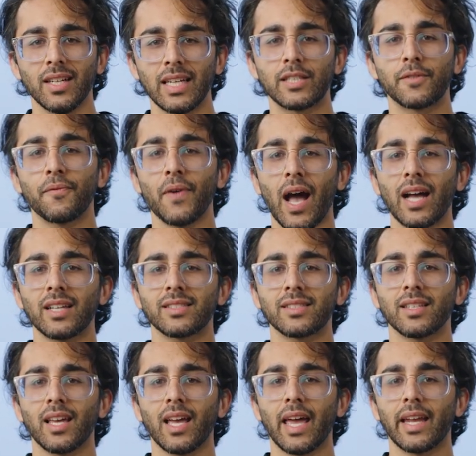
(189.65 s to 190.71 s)
It's
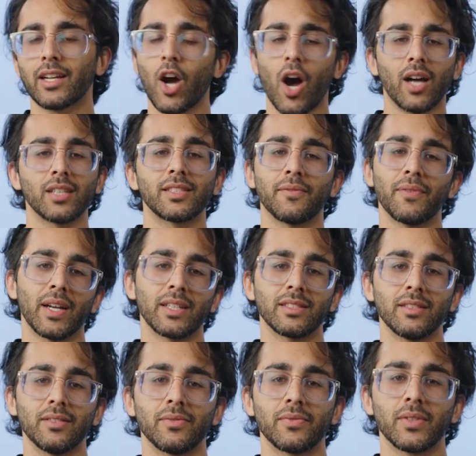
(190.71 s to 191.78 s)
fast and cost
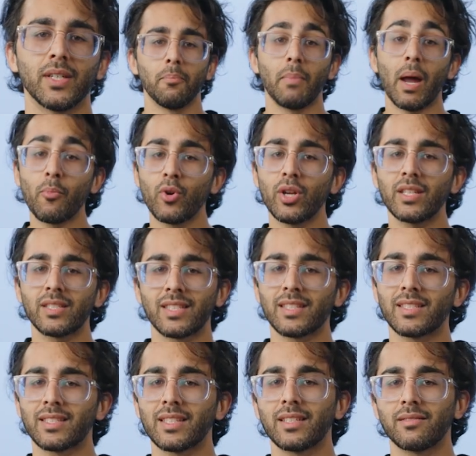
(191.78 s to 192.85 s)
effective. Memory
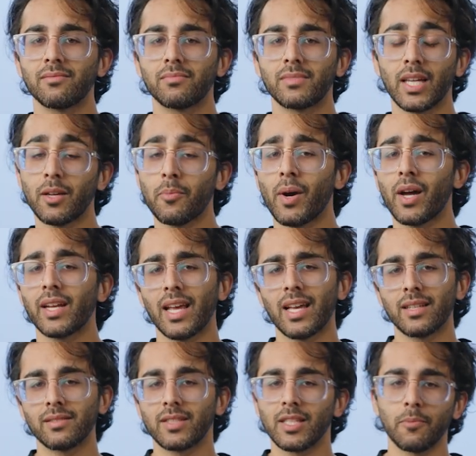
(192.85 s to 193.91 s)
16 gigabyte
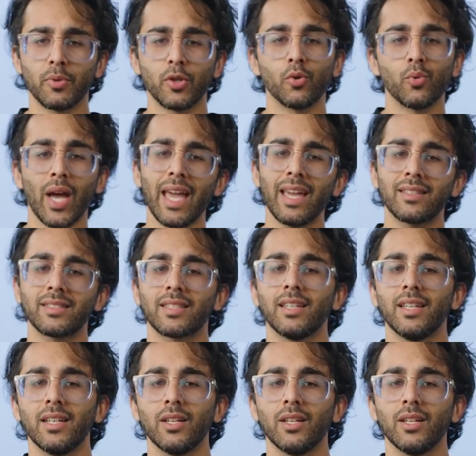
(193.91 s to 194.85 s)
and CPU 8.